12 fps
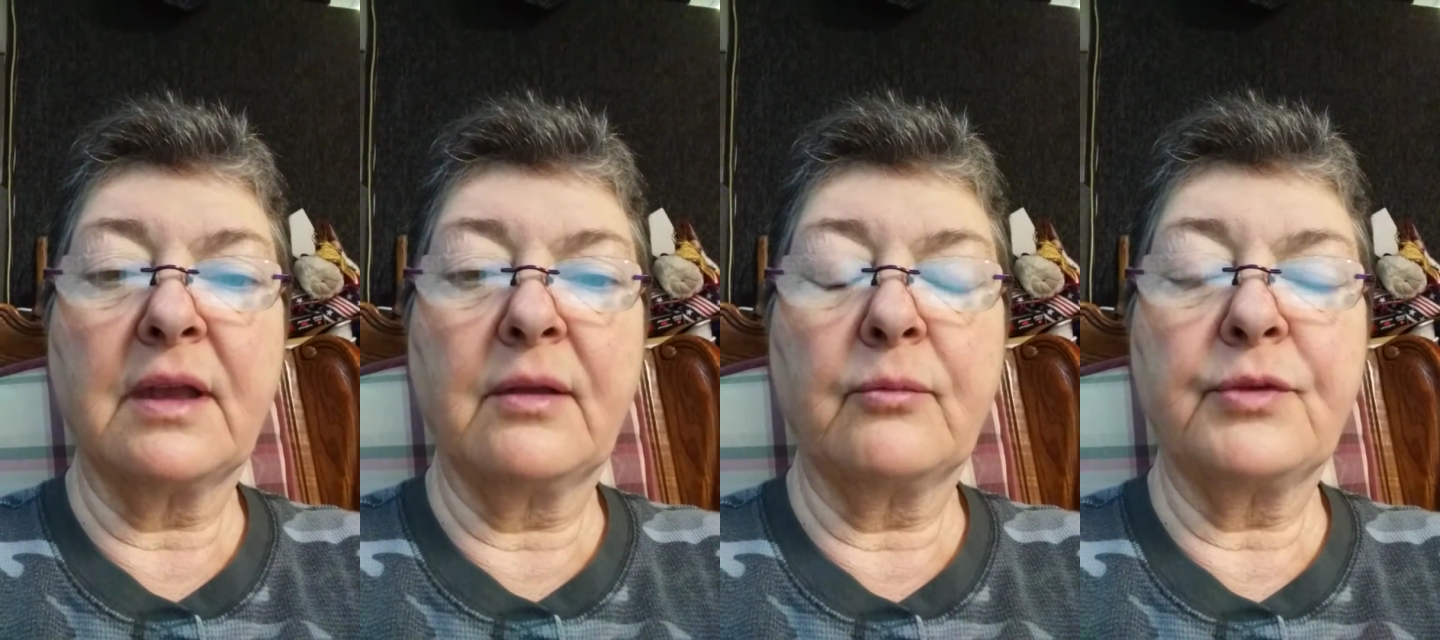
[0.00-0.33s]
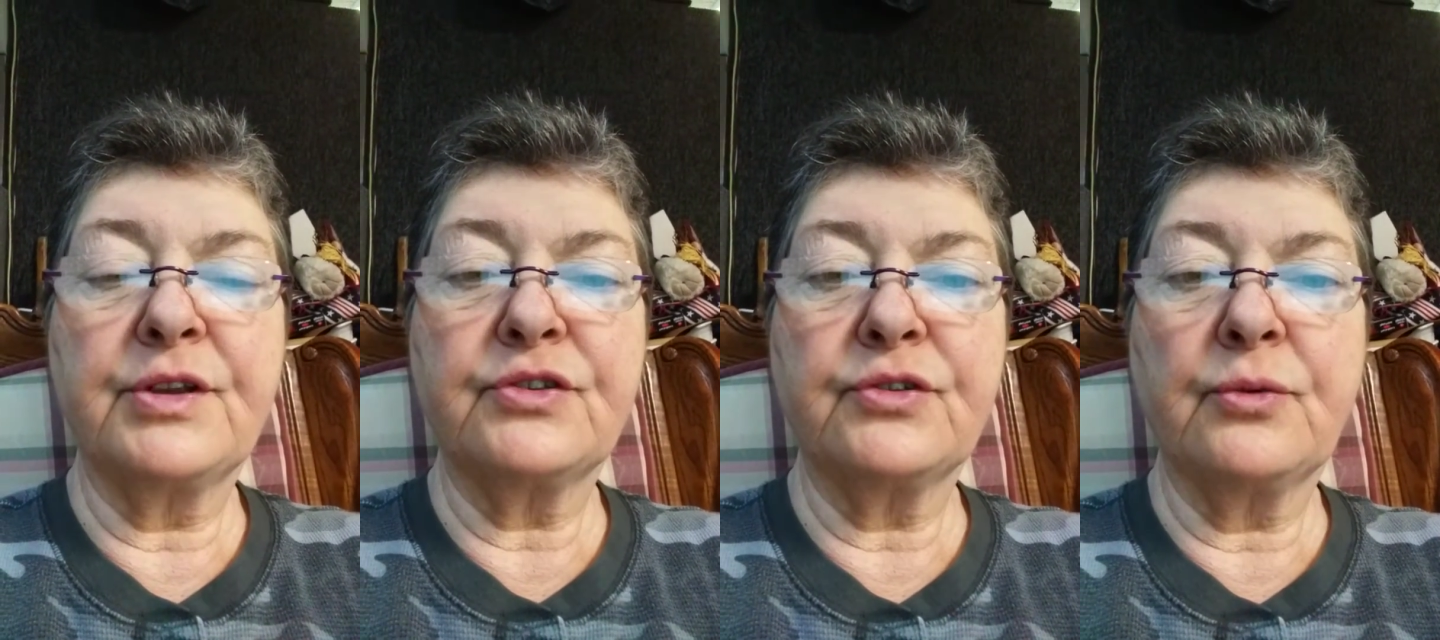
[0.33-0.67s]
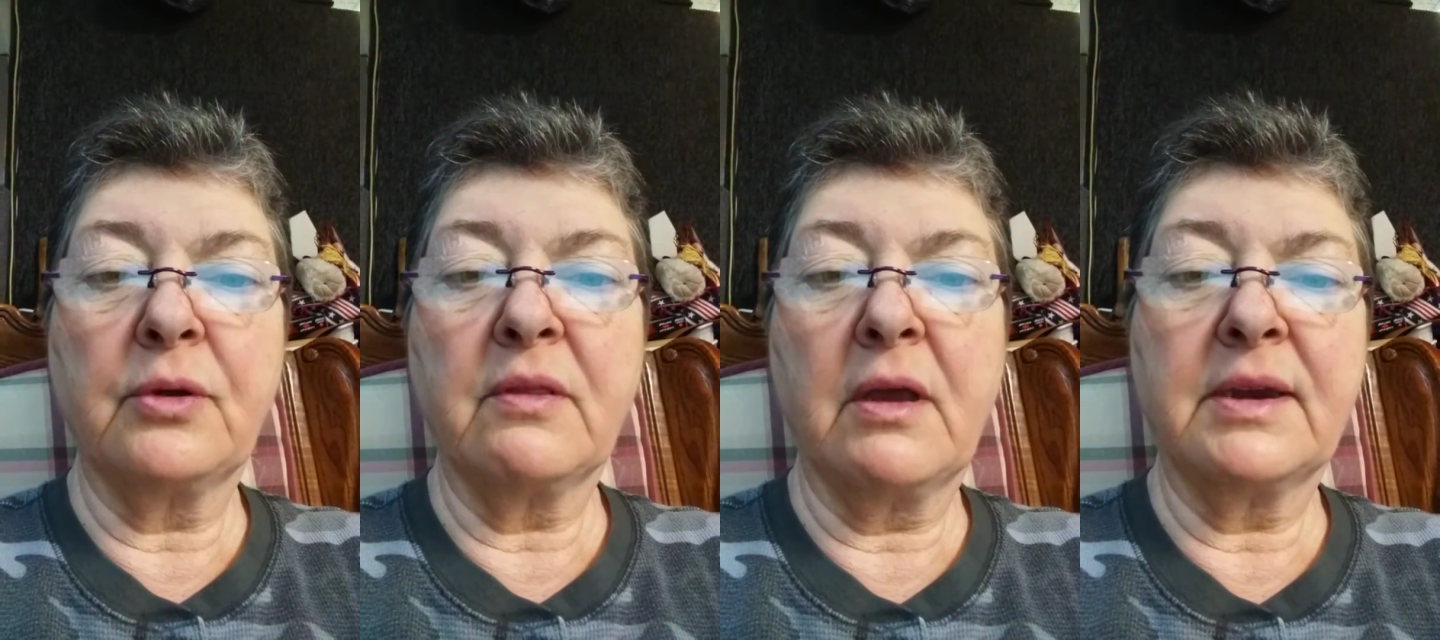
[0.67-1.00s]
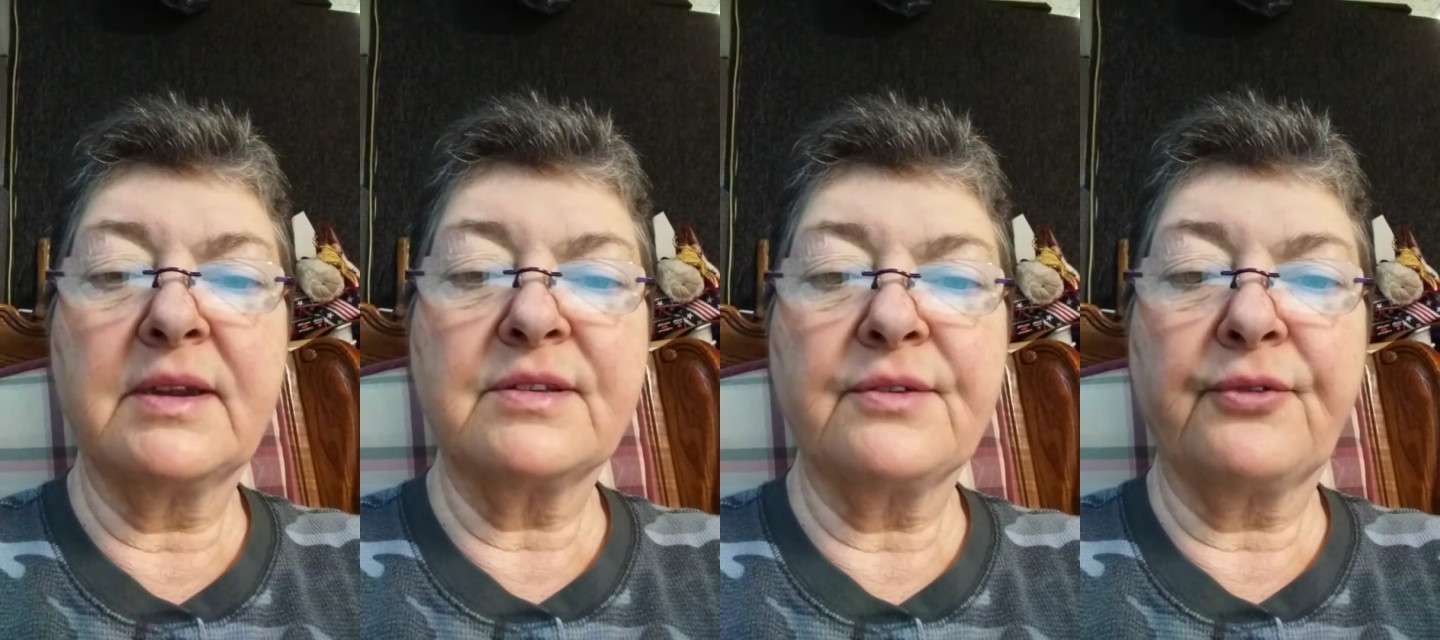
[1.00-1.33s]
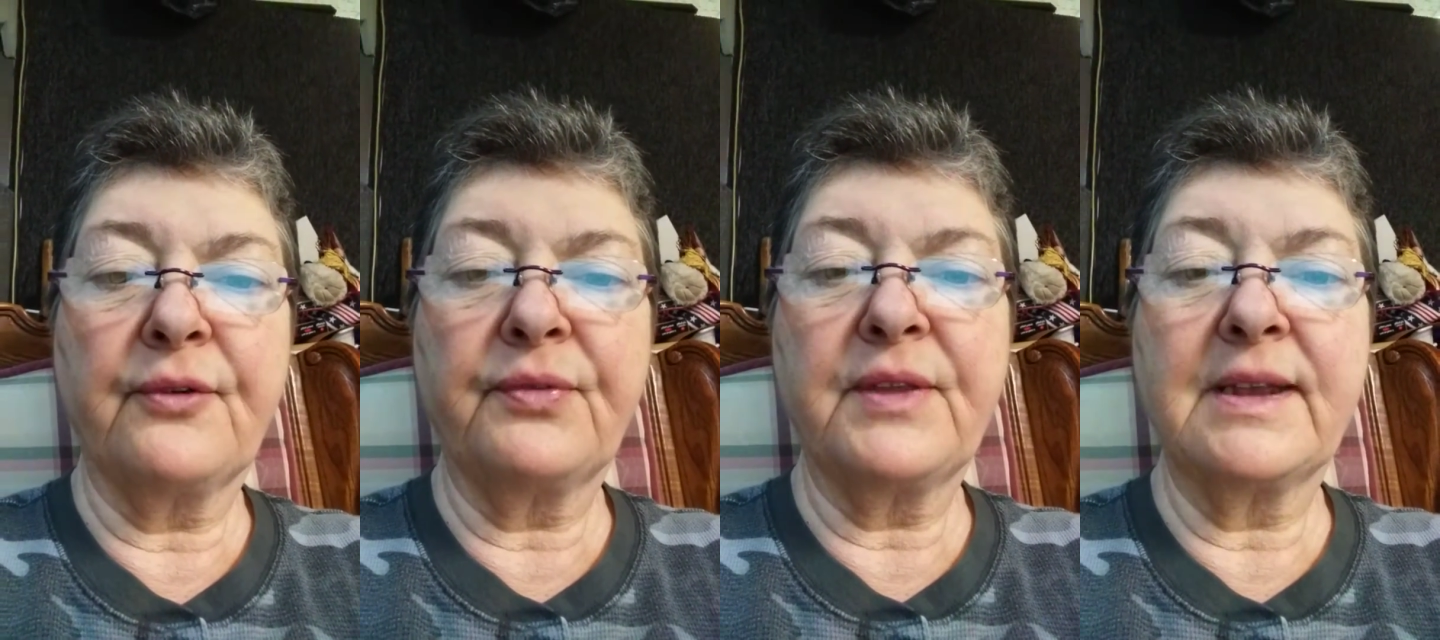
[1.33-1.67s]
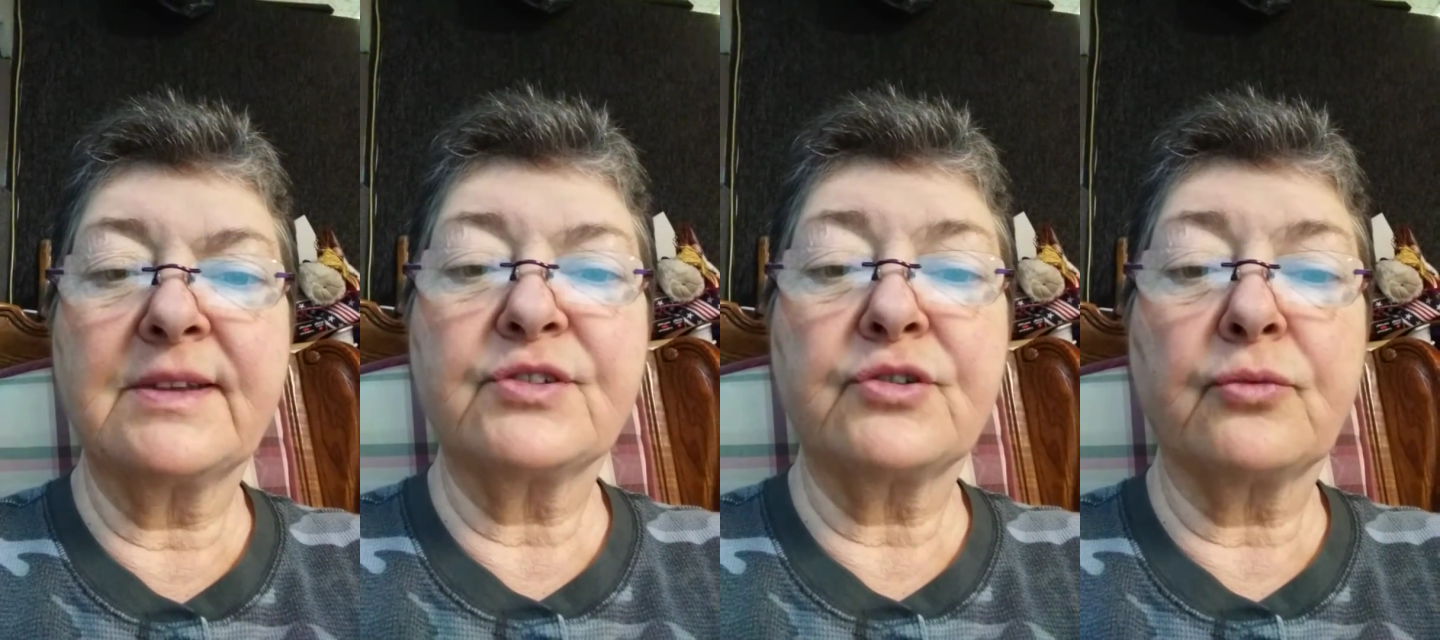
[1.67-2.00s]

and we do a lot of different things to